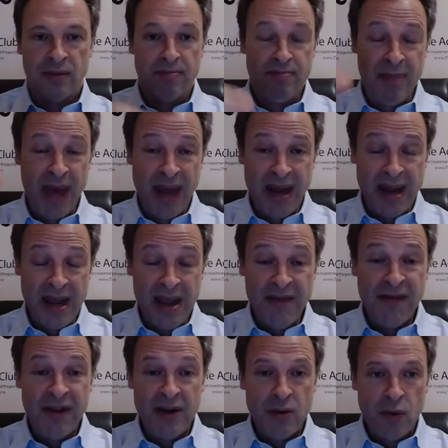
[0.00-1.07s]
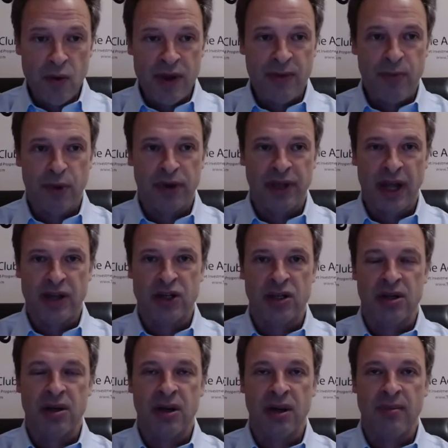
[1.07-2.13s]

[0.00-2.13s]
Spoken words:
many, even with protection